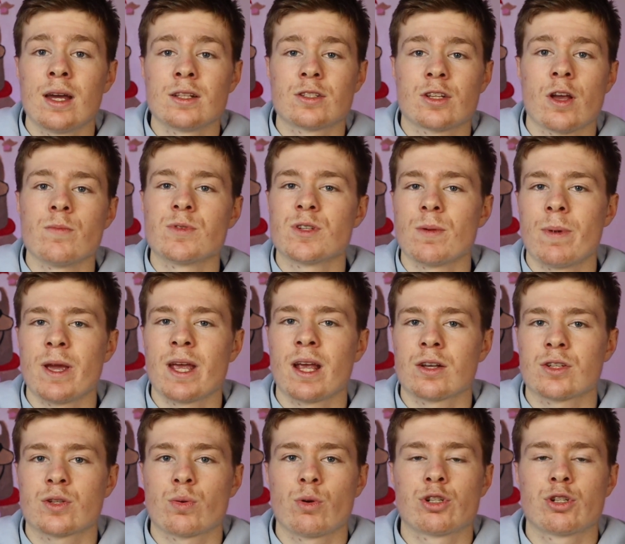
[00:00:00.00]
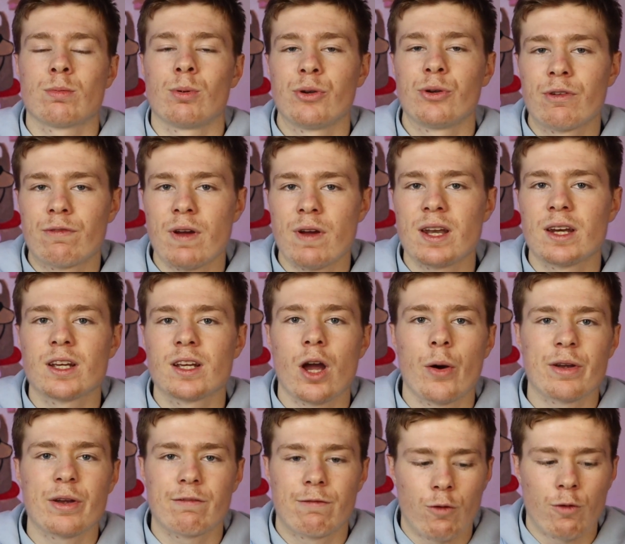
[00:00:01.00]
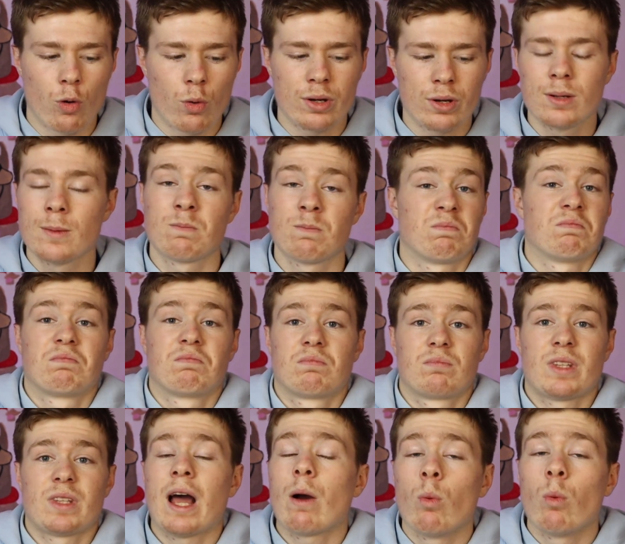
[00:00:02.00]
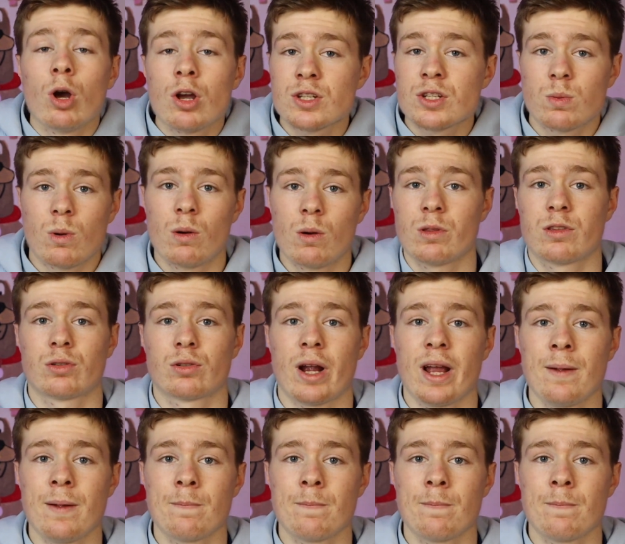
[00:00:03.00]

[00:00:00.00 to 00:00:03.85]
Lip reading: in terms of being a switchable defender going forward, that works well with Trey.